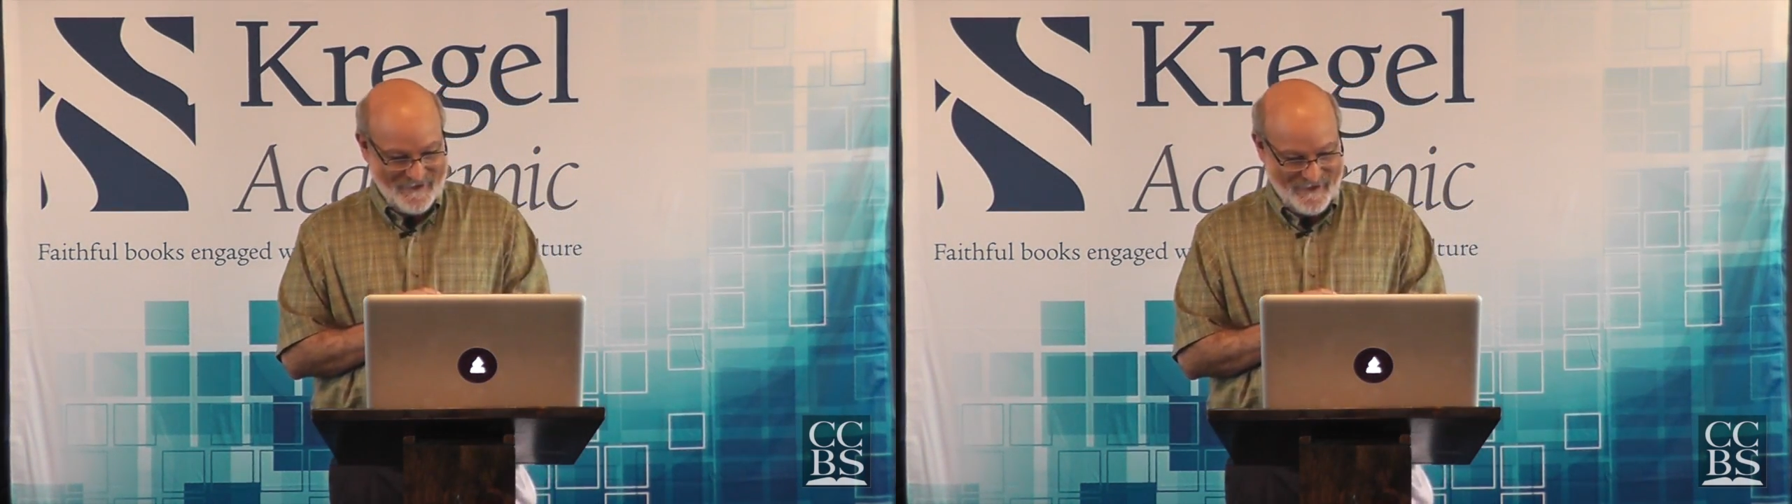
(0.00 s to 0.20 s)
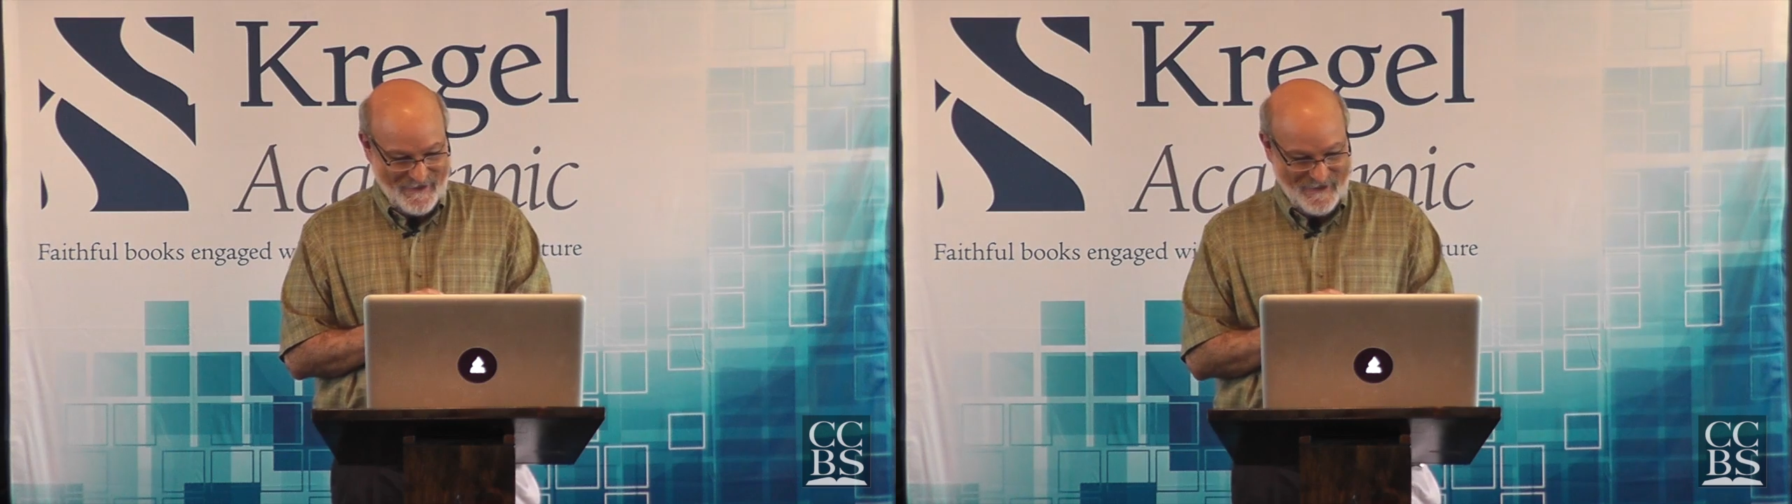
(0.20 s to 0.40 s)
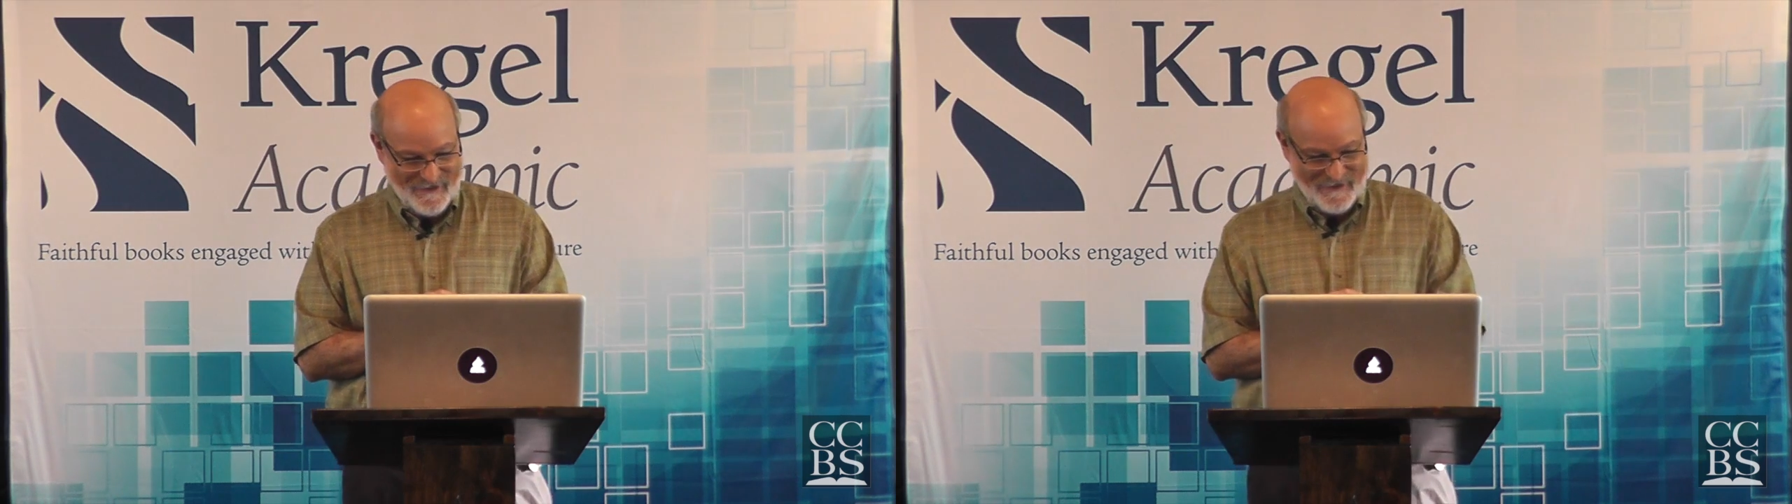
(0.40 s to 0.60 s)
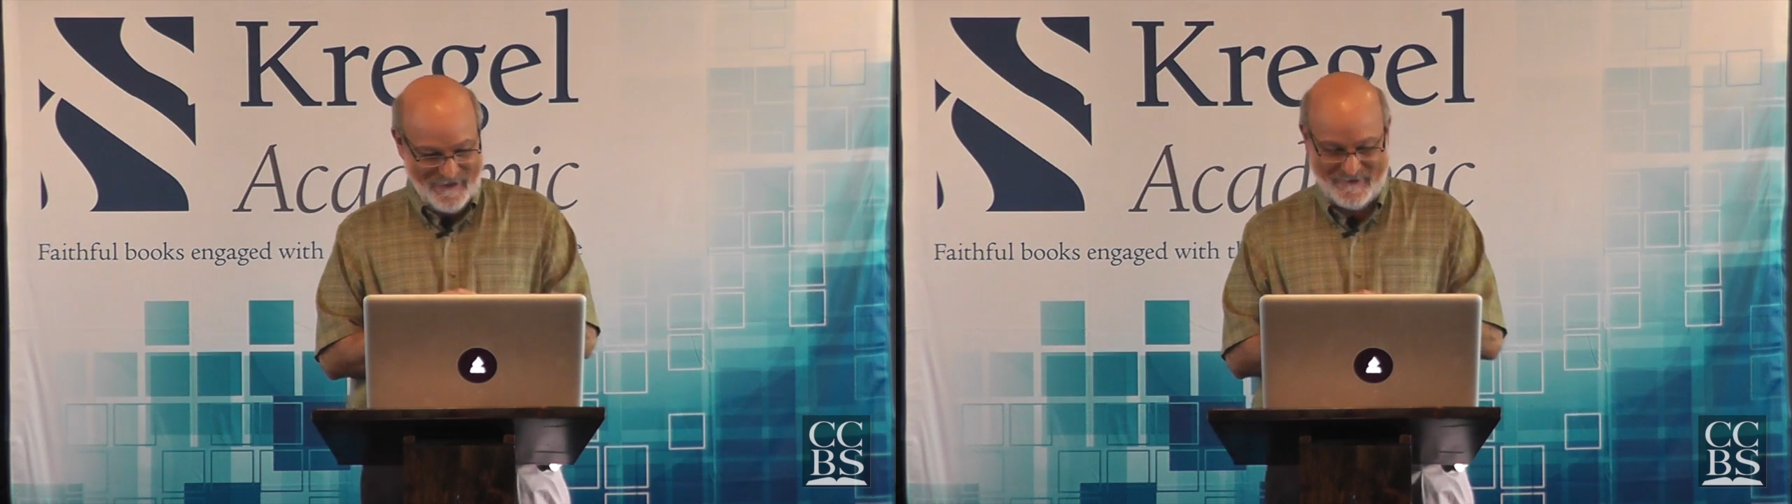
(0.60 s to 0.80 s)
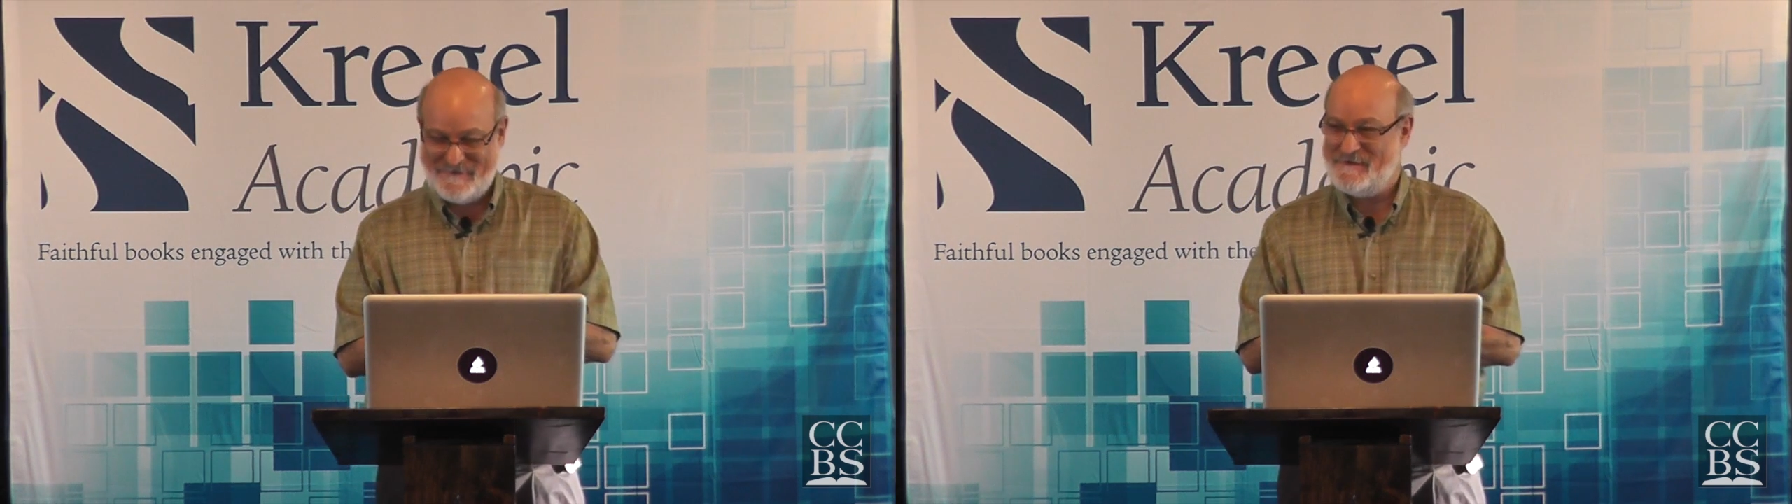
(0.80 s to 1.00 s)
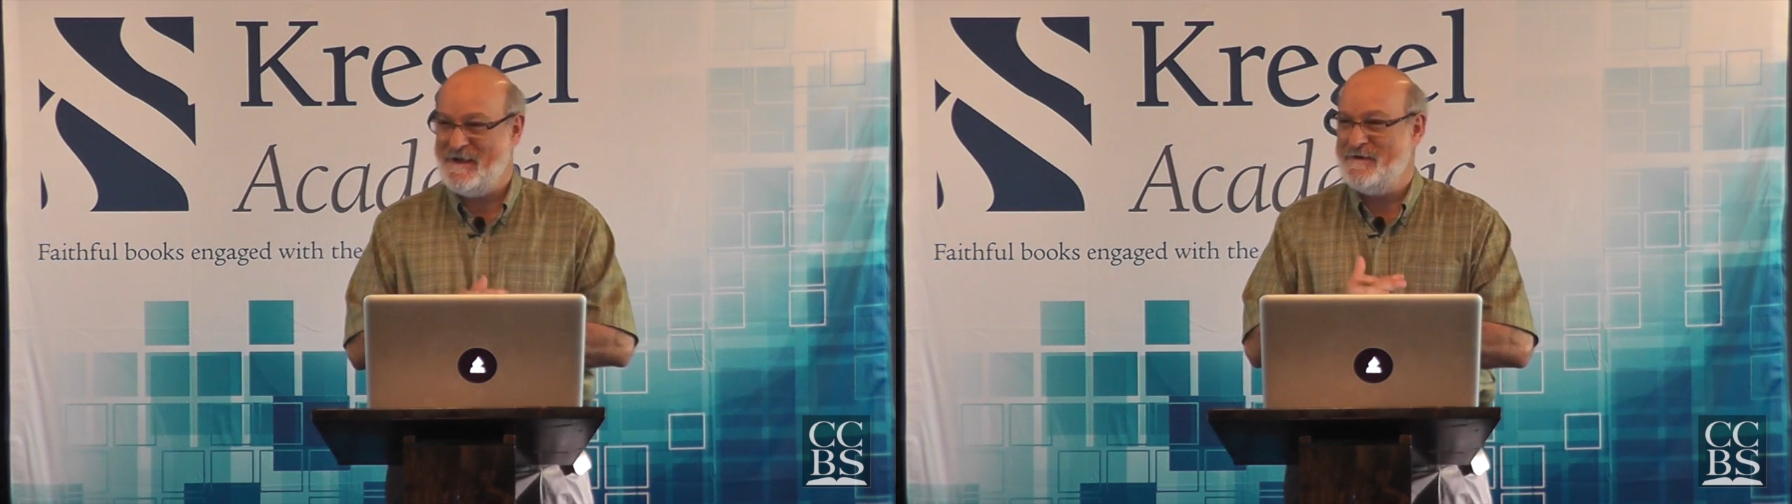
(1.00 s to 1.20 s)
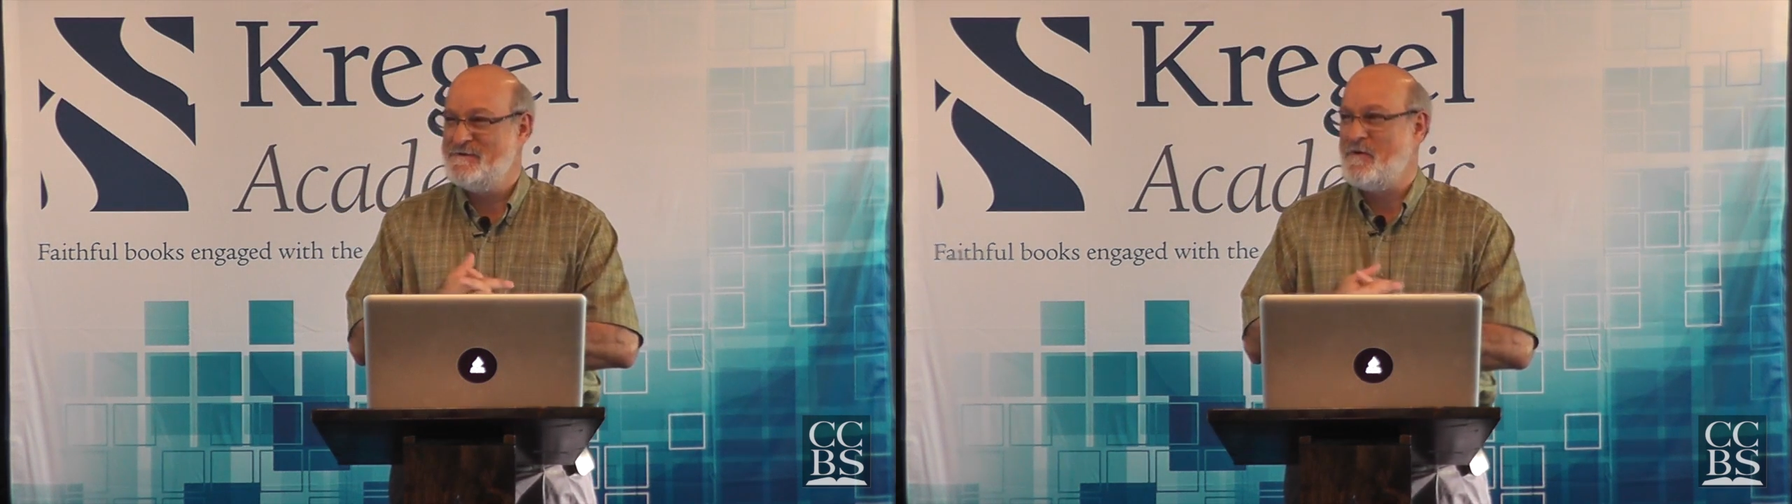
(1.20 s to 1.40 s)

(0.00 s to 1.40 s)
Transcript: uh, it's, it's